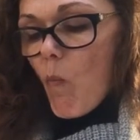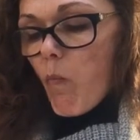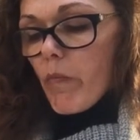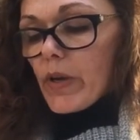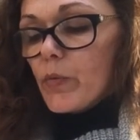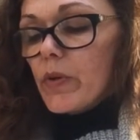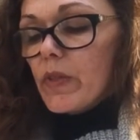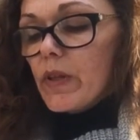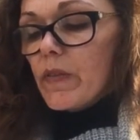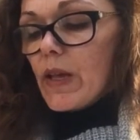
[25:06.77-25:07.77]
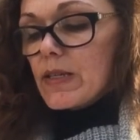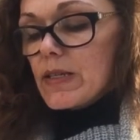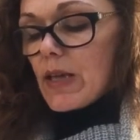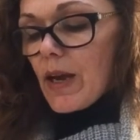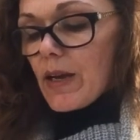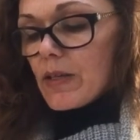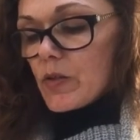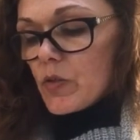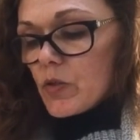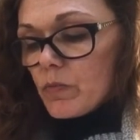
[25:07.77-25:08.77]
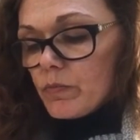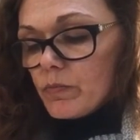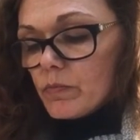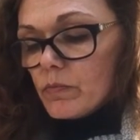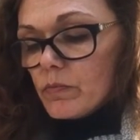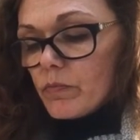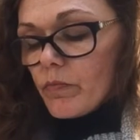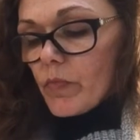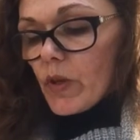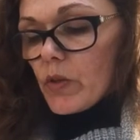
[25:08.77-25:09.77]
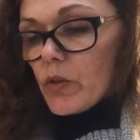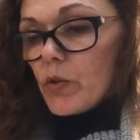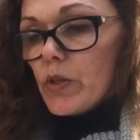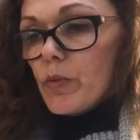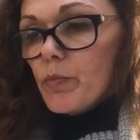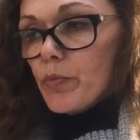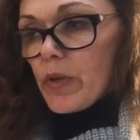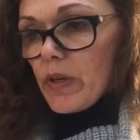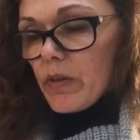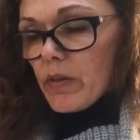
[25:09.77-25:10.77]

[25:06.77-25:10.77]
and within that silence you can breathe.